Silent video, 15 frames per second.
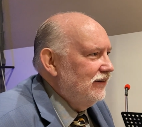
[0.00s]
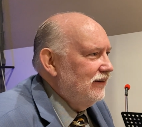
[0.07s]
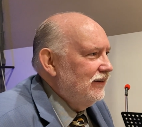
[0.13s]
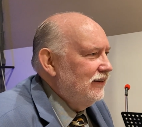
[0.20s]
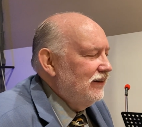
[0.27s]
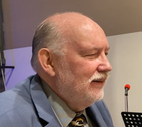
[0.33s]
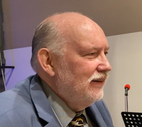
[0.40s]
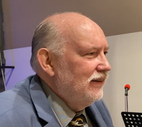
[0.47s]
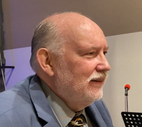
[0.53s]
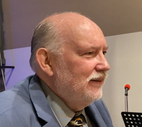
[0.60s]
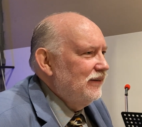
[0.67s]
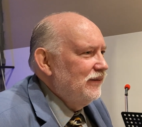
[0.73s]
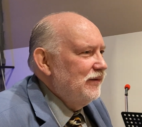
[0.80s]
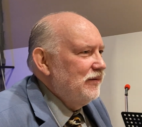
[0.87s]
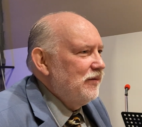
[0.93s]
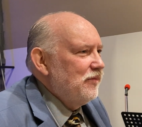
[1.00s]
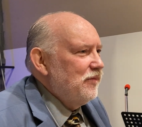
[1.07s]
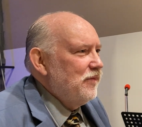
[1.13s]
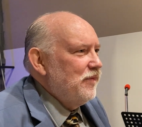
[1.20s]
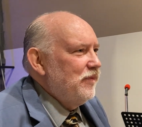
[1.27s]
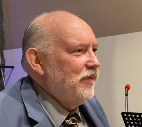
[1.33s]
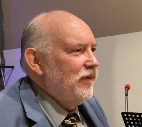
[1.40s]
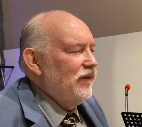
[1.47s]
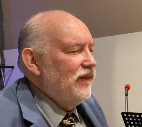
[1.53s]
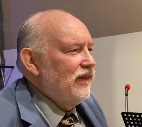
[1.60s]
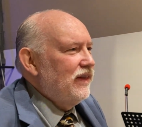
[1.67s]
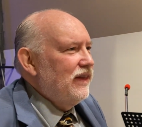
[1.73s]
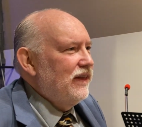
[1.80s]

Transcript: Nobody speaks.